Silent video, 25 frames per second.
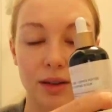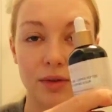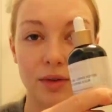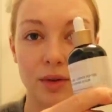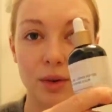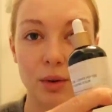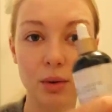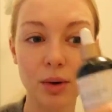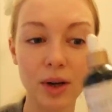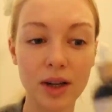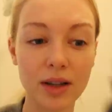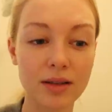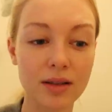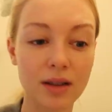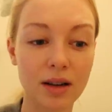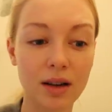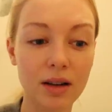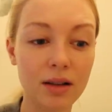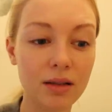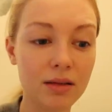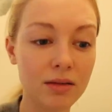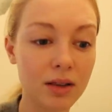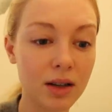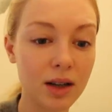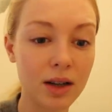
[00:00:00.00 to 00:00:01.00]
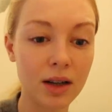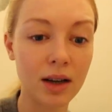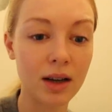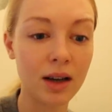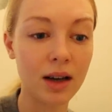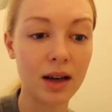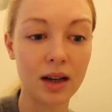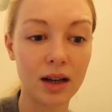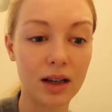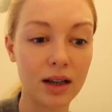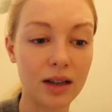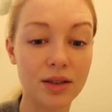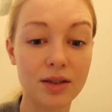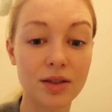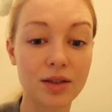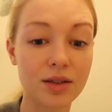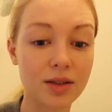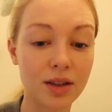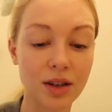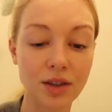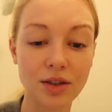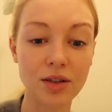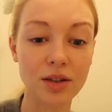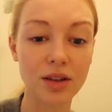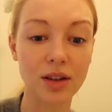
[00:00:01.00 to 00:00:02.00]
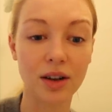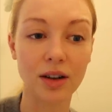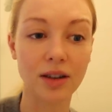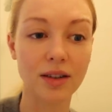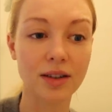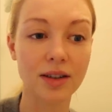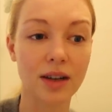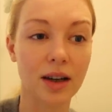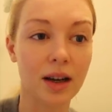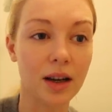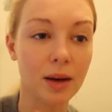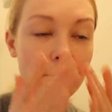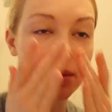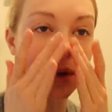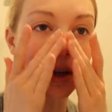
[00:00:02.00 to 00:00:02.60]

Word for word: a few weeks ago in such a long time.